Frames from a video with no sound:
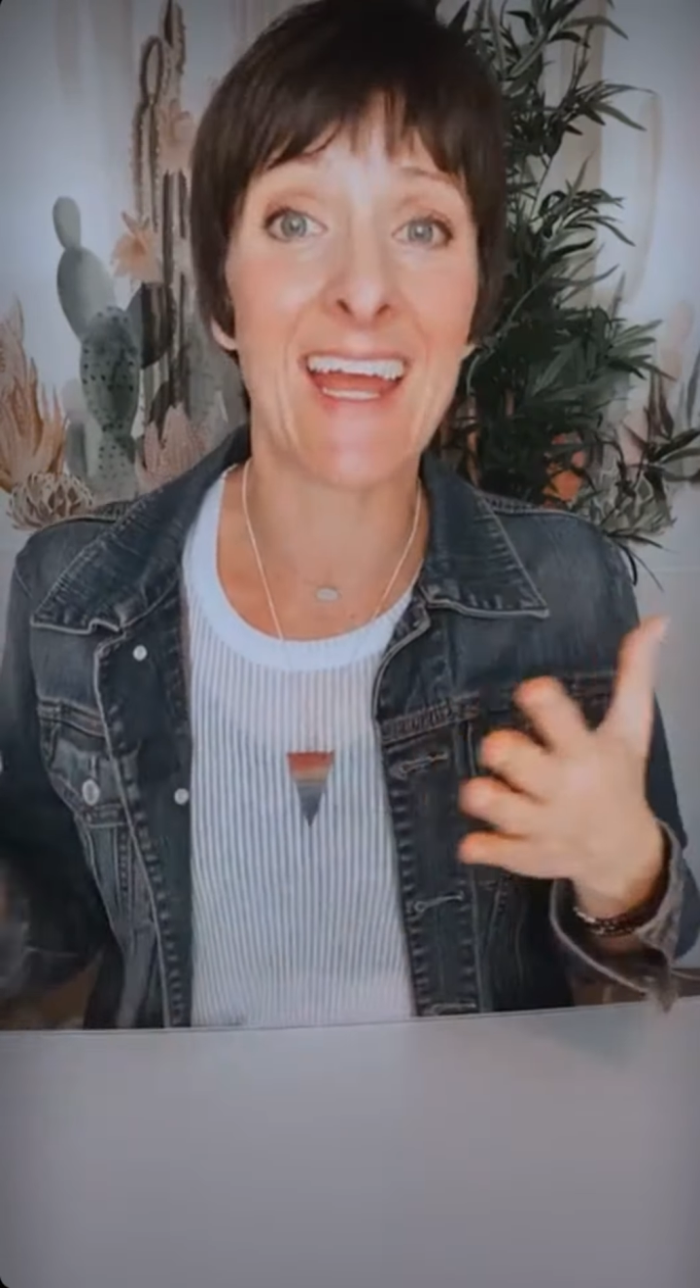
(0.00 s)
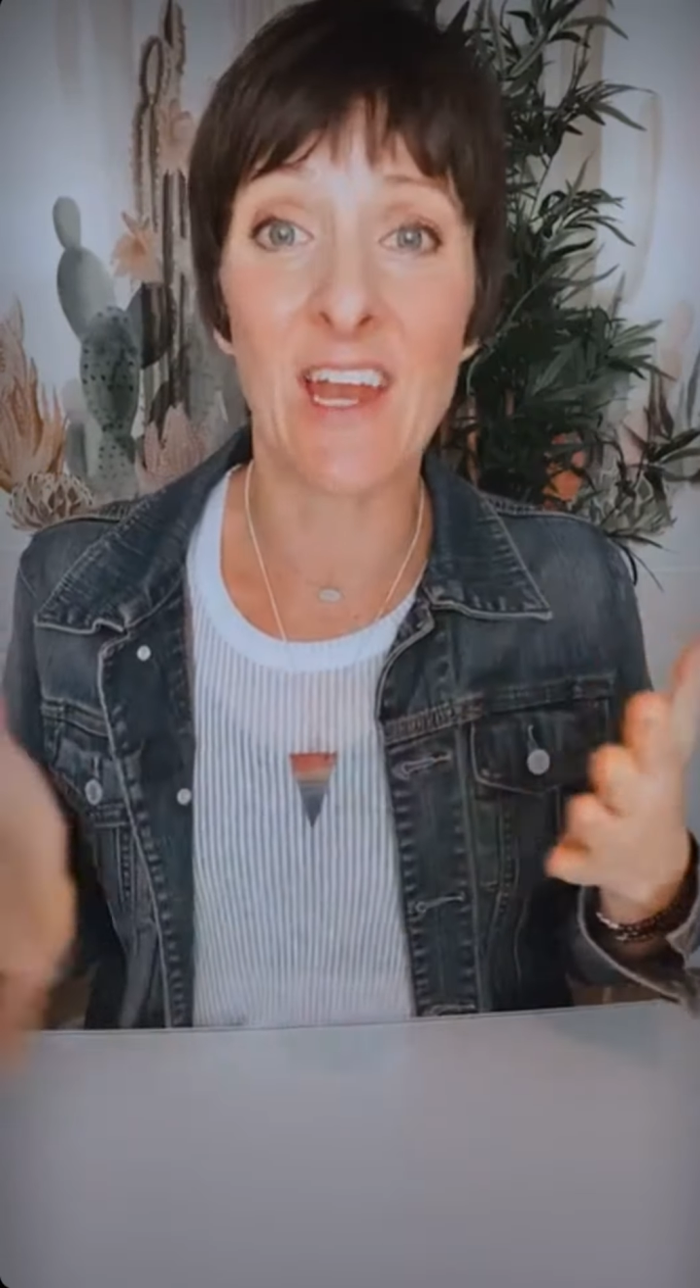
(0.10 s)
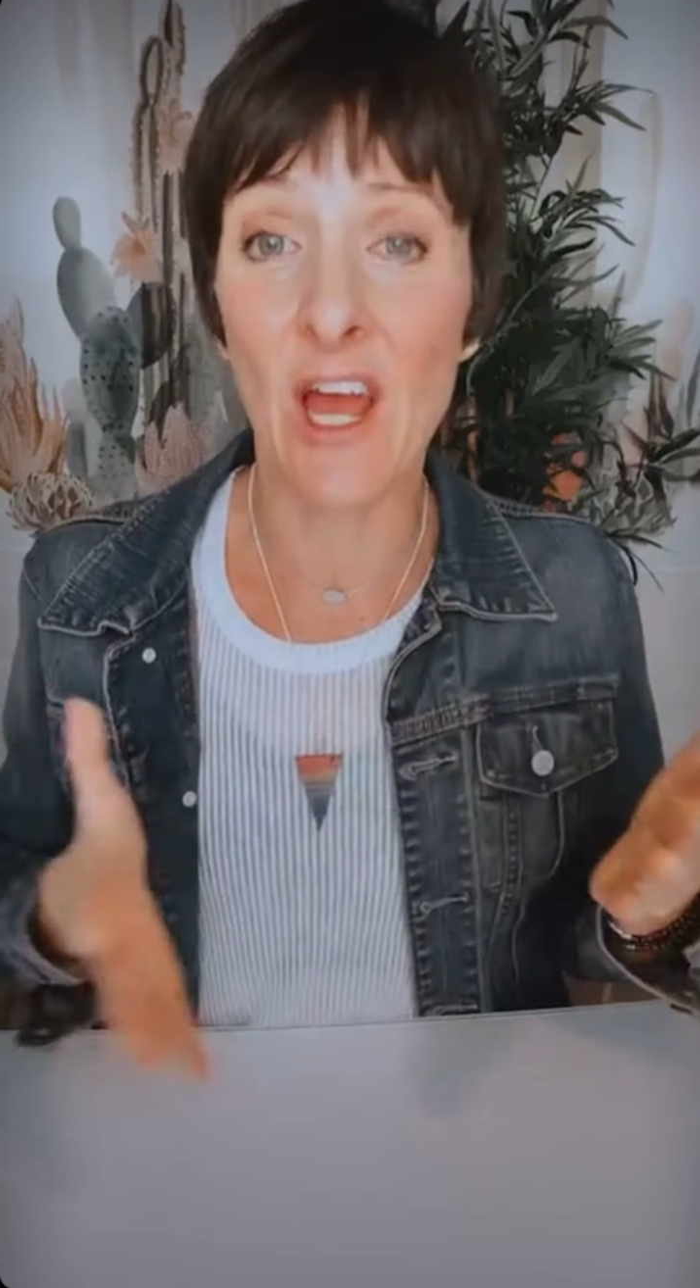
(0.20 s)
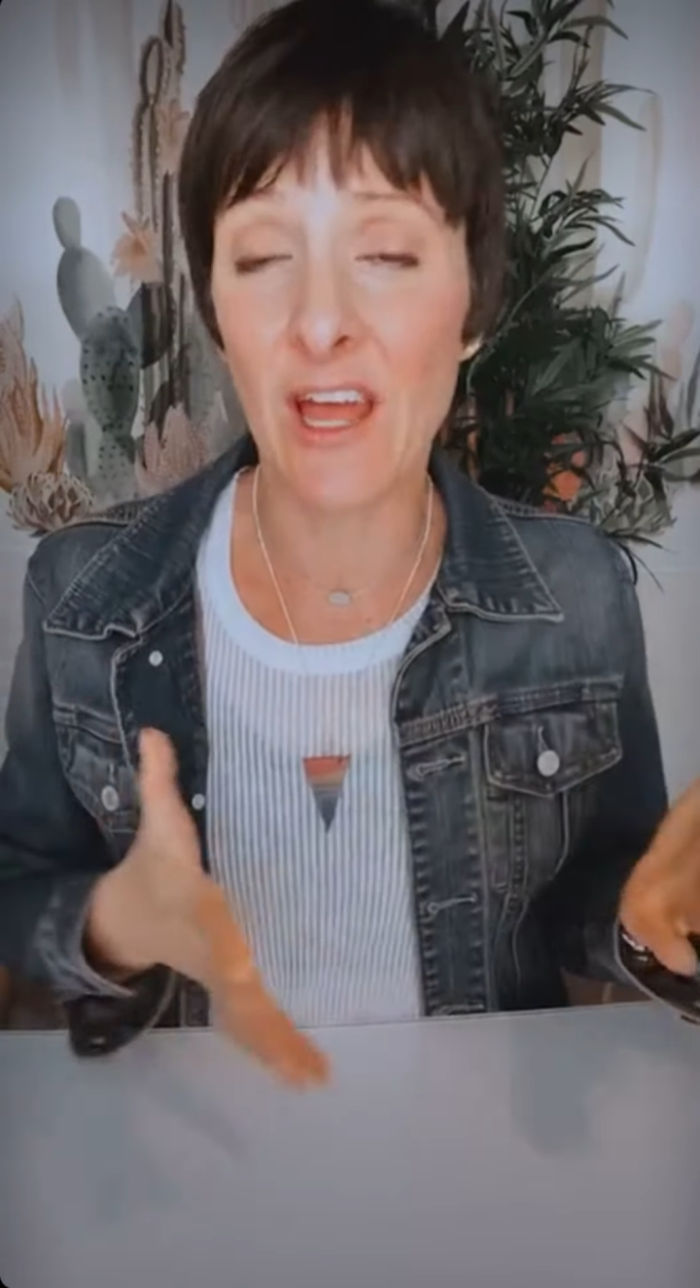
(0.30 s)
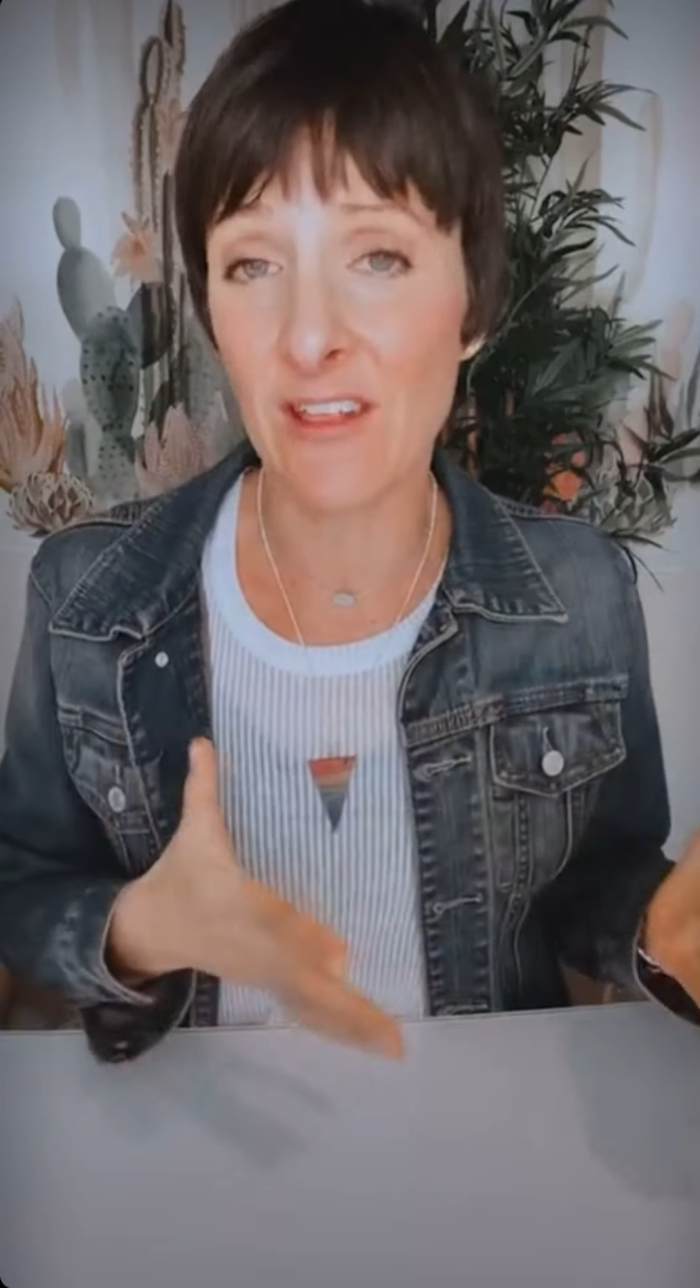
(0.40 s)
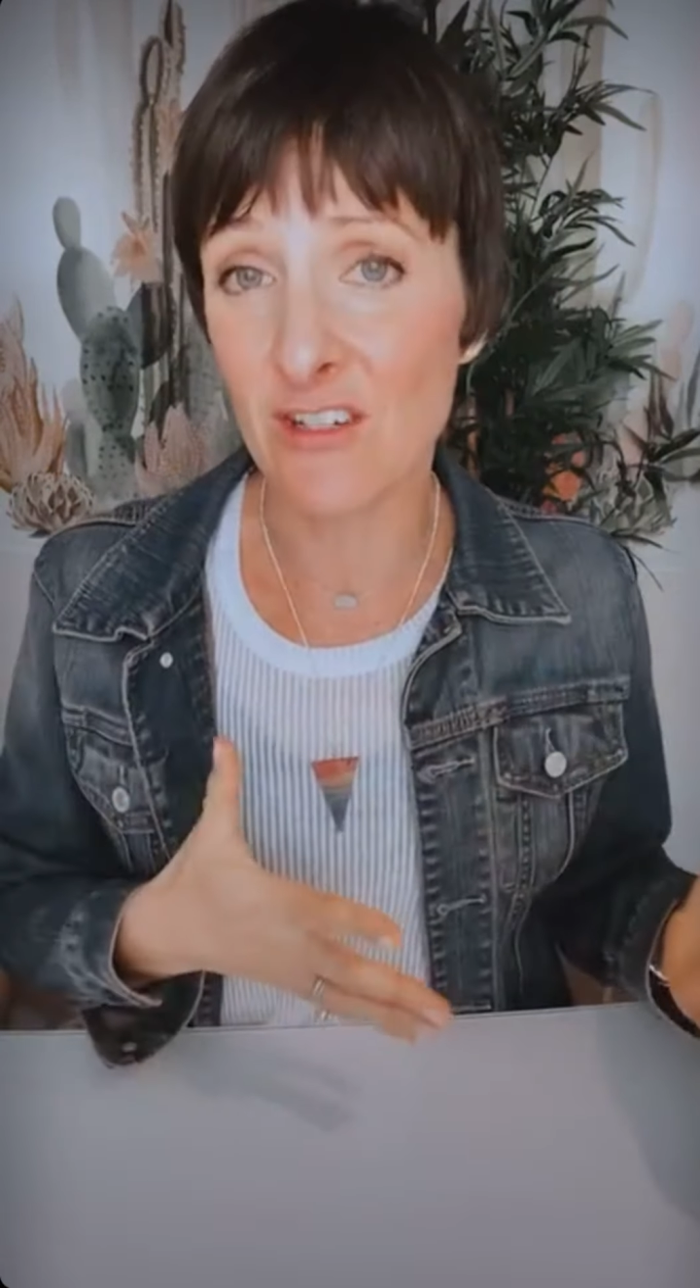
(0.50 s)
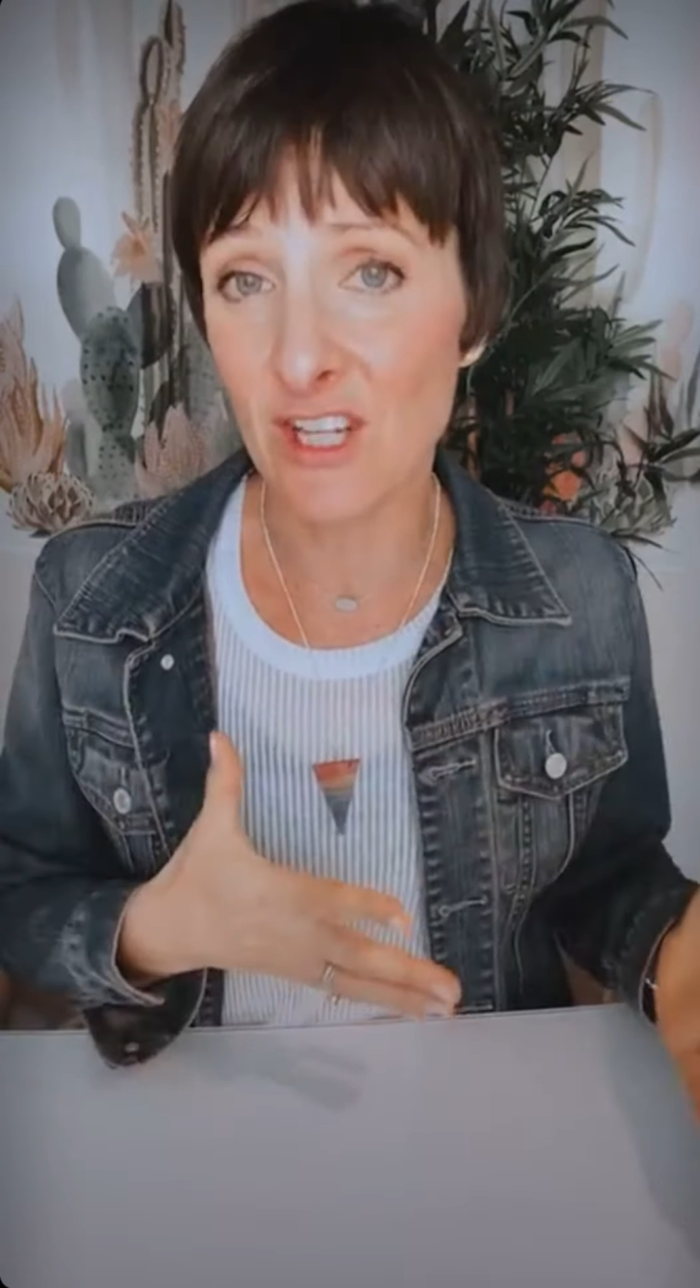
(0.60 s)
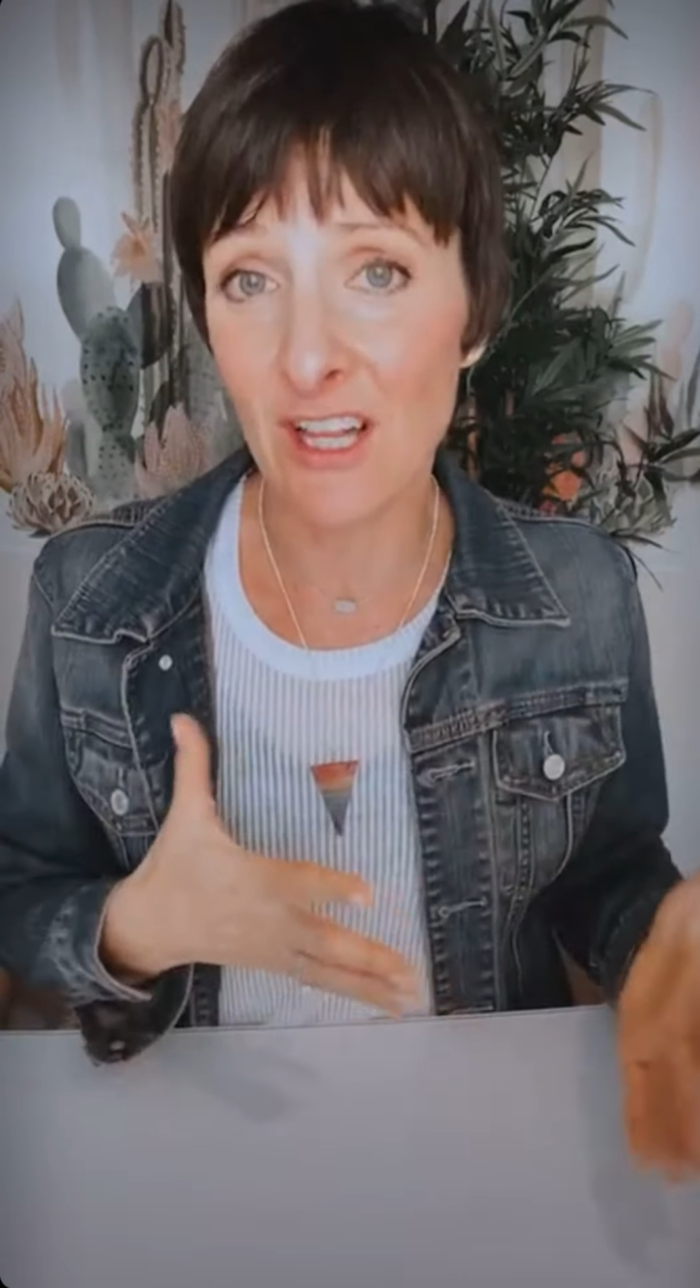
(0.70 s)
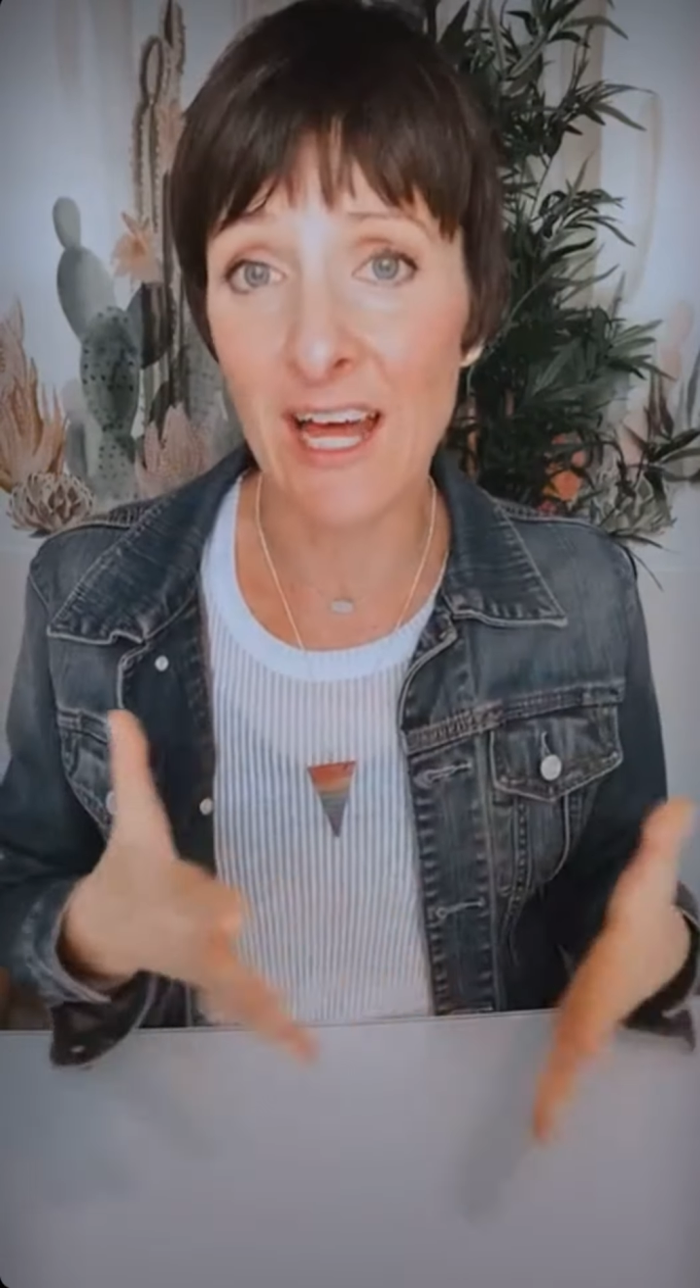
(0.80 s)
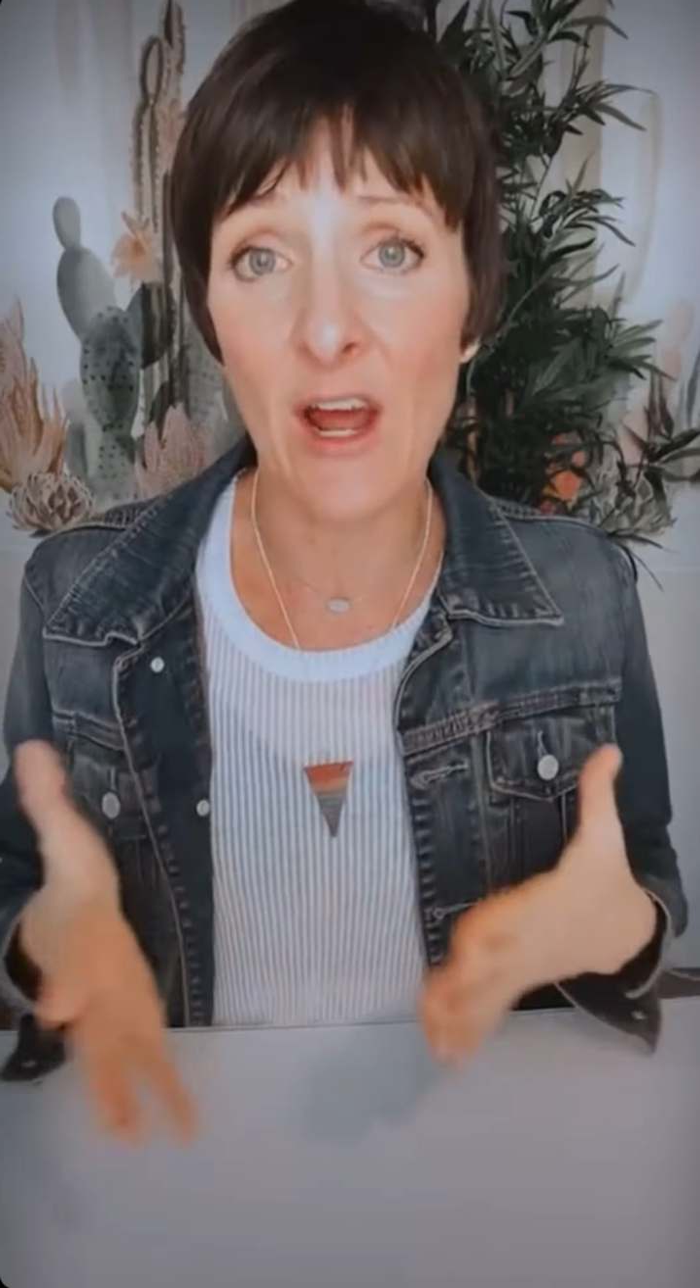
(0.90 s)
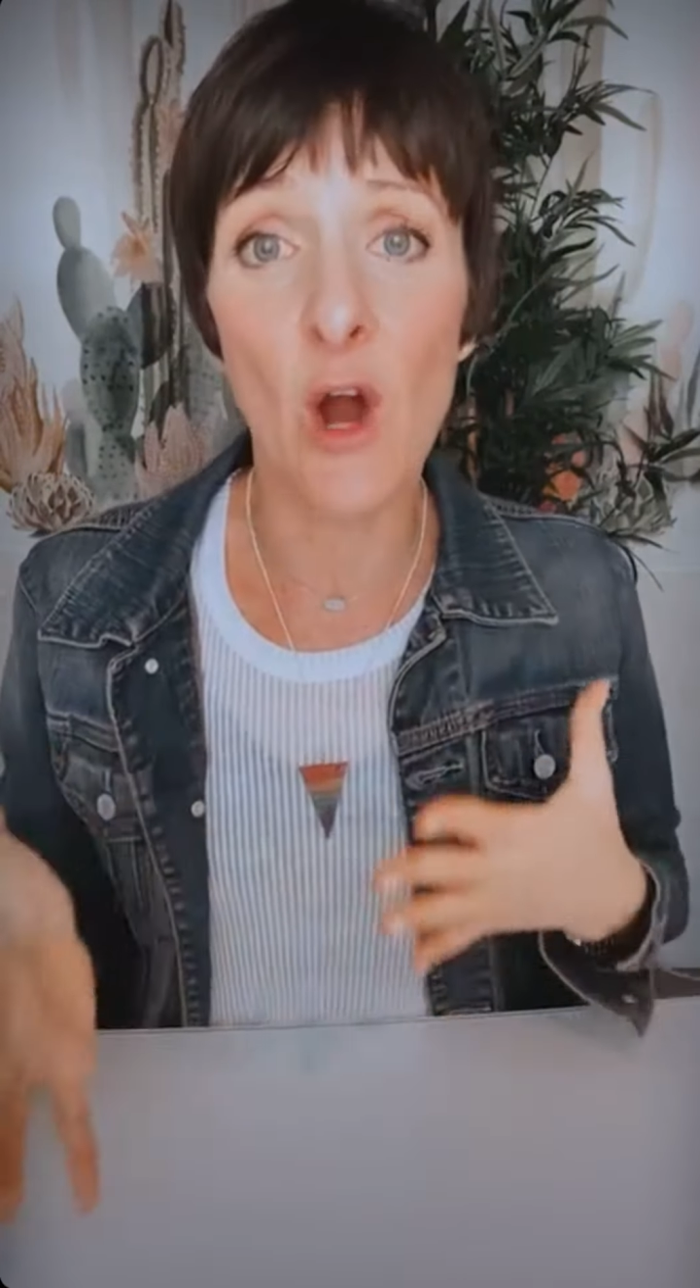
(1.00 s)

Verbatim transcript: and there's a lot of